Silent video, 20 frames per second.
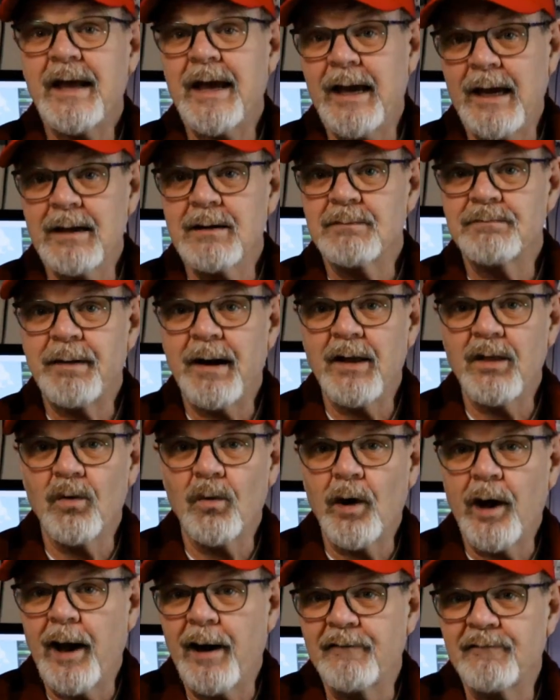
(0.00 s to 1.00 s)
And by the
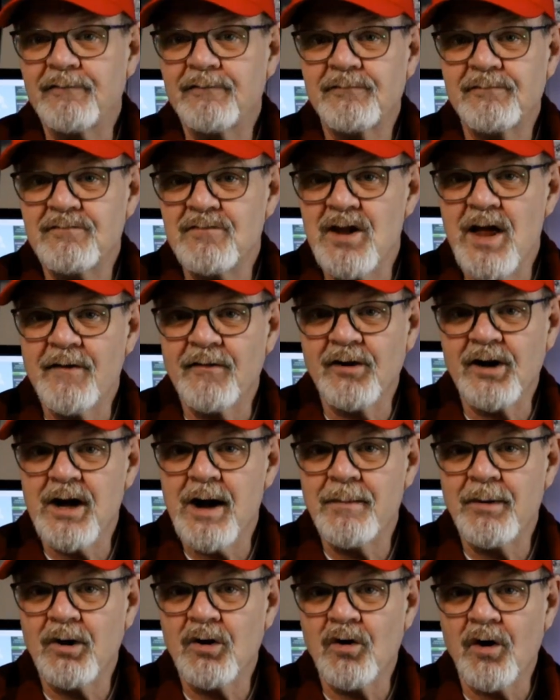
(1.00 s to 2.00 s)
way, I've never
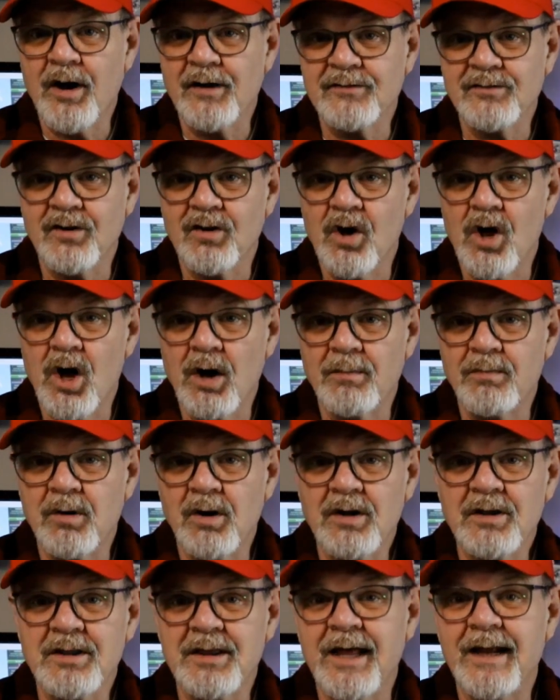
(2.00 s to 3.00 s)
come across a
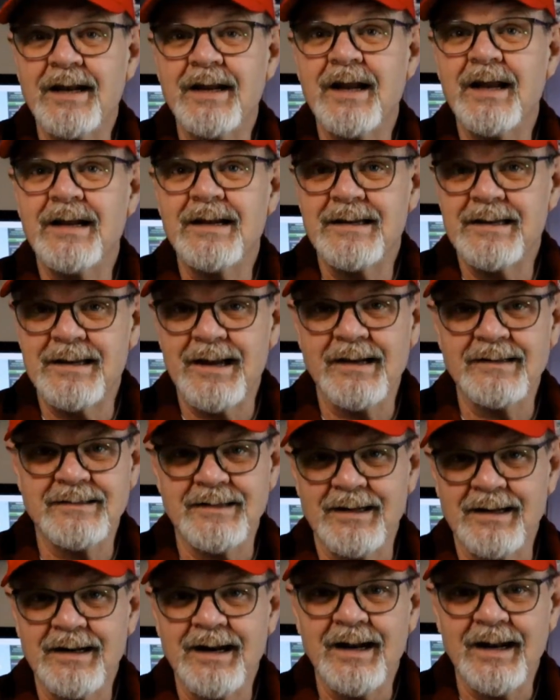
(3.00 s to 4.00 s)
logbook that
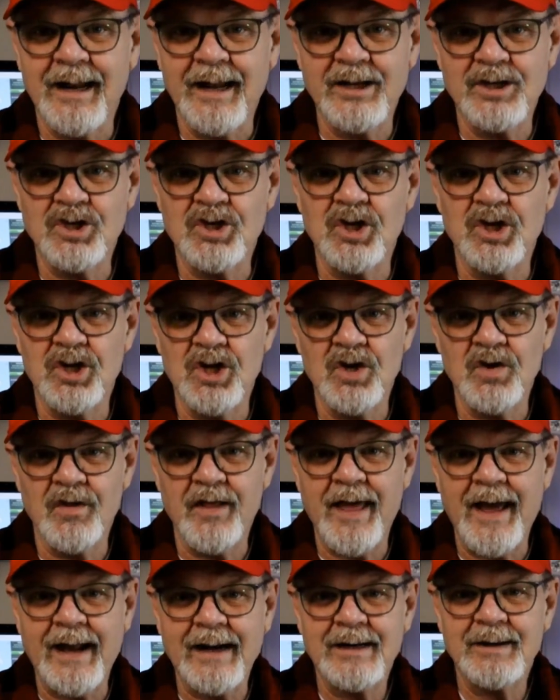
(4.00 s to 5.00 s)
doesn't let you do
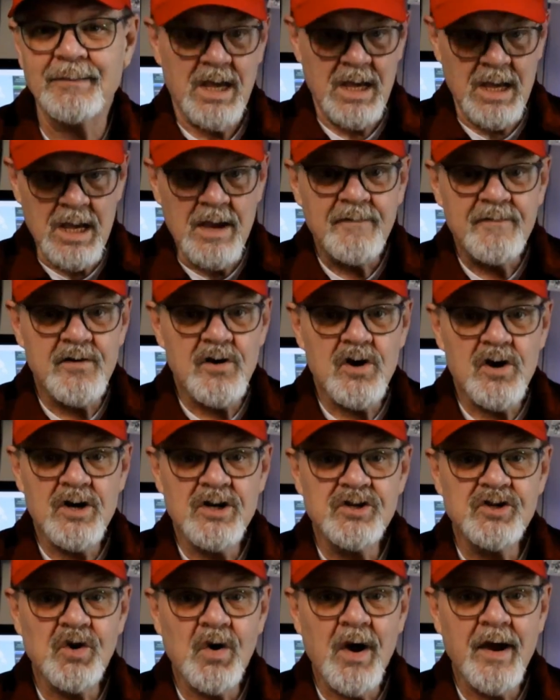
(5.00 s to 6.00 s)
that. If you're
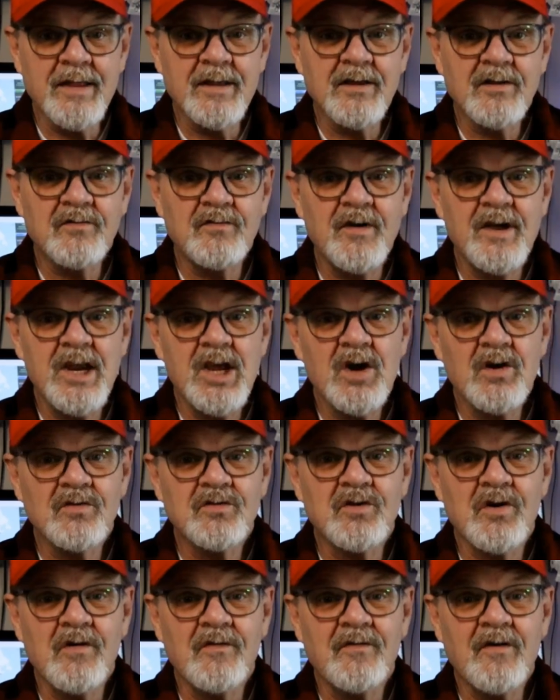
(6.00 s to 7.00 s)
enjoying this video
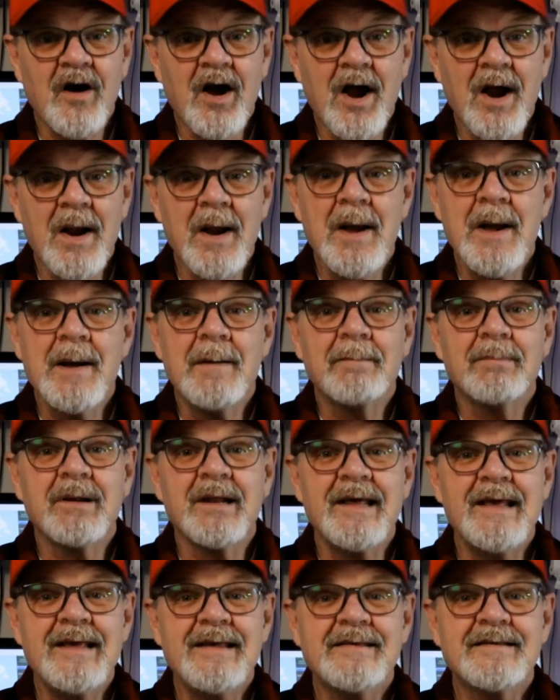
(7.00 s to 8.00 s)
so far,
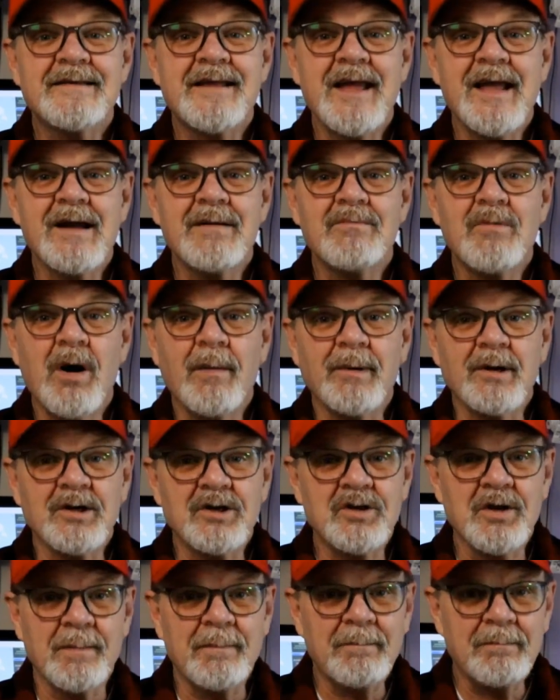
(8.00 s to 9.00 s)
please take a
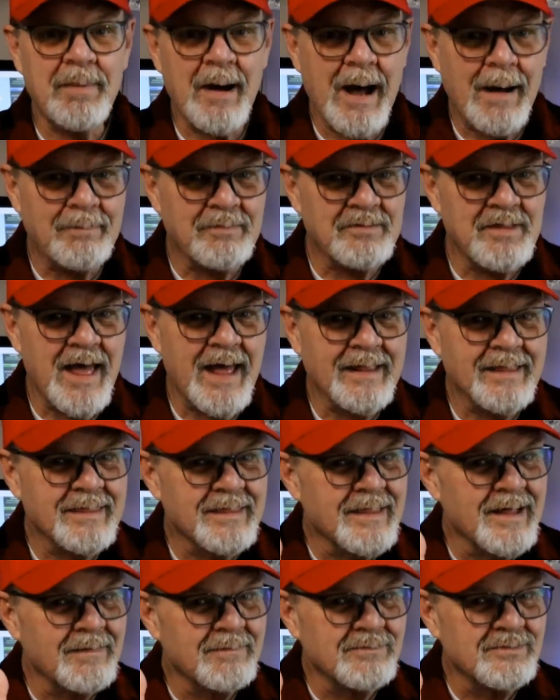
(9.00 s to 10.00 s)
moment to pop
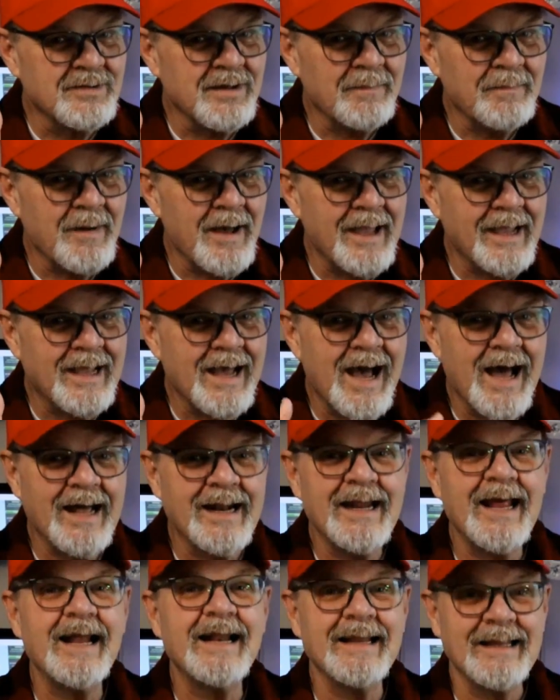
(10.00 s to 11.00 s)
that thumbs up
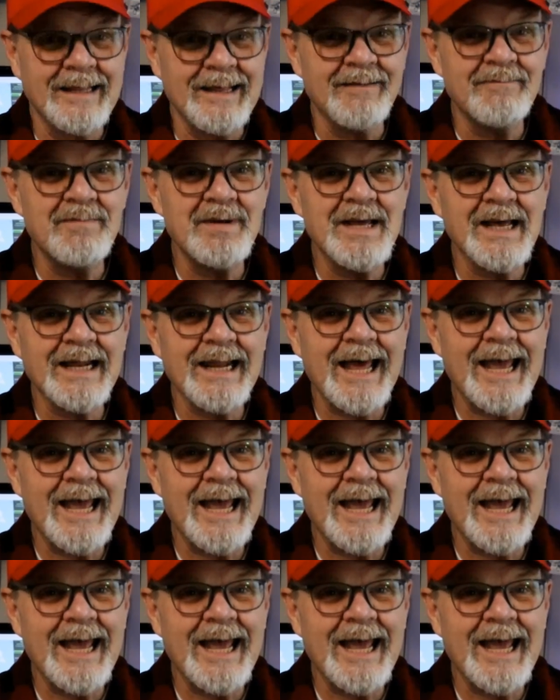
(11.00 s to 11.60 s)
icon and give me a